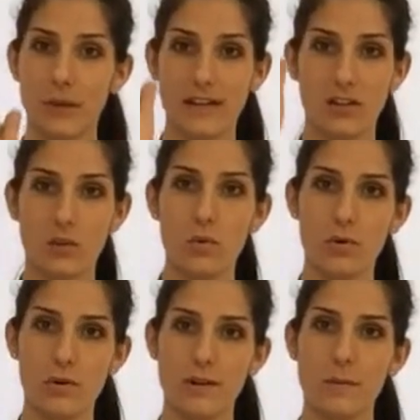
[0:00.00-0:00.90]
where like the
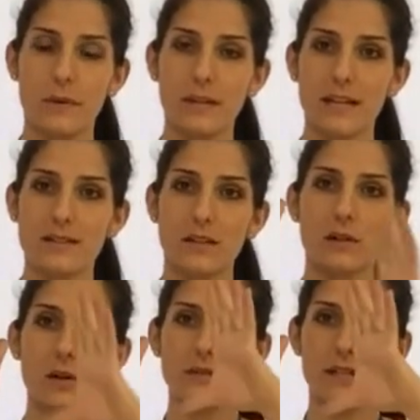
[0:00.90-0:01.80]
corner of the building is the
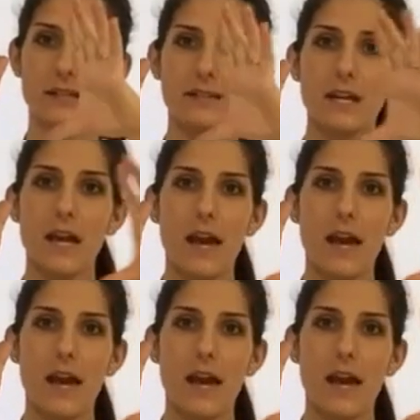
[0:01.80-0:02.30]
closest